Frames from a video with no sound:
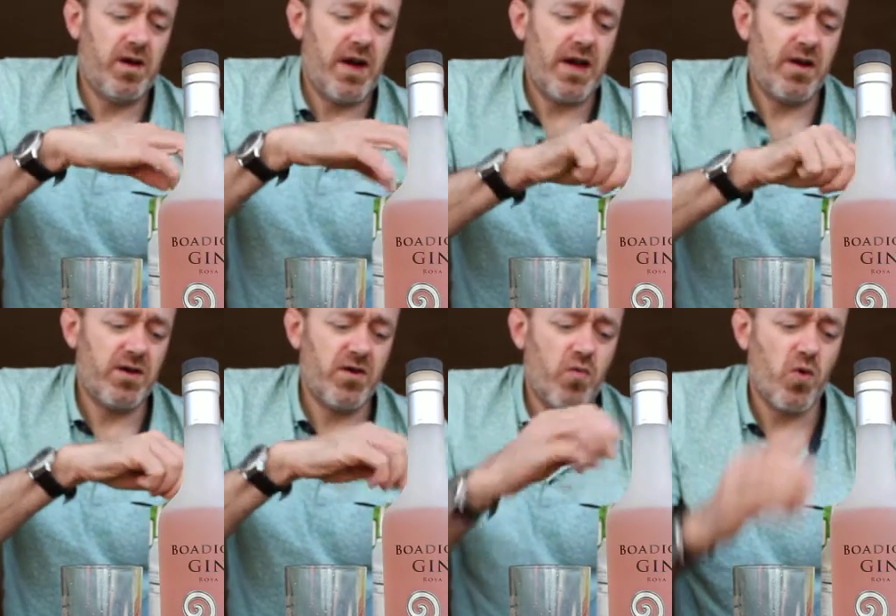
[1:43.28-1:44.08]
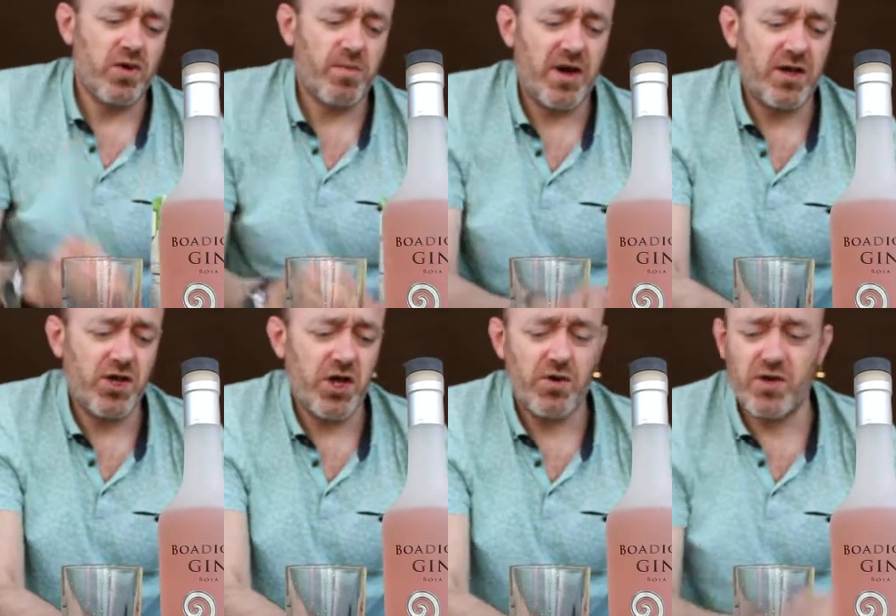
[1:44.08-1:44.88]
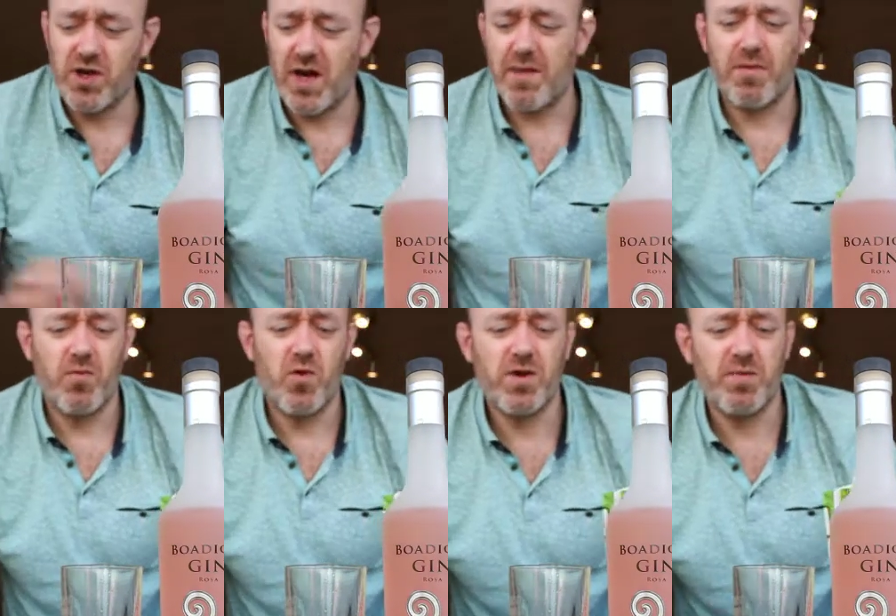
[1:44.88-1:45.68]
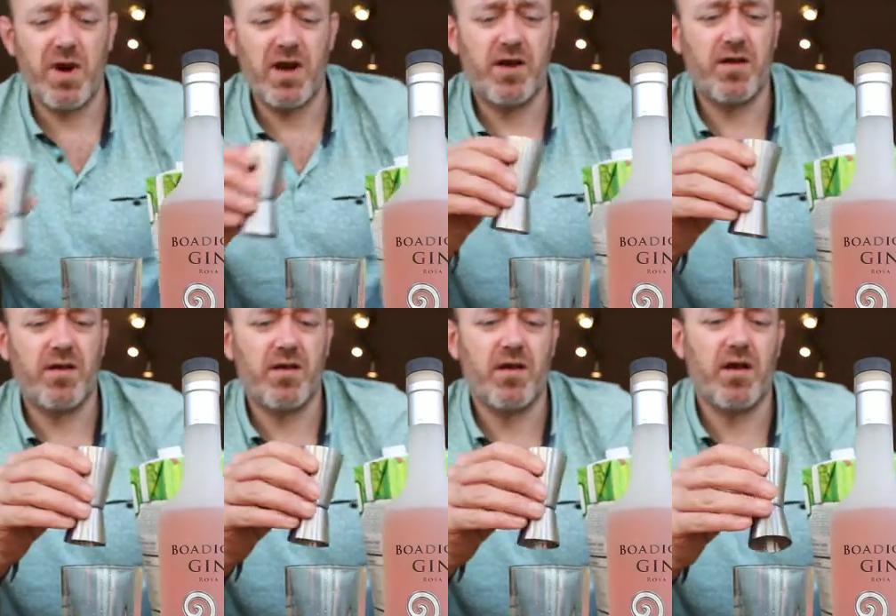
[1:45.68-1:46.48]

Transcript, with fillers: any sort of watermelon juice, apple and watermelon,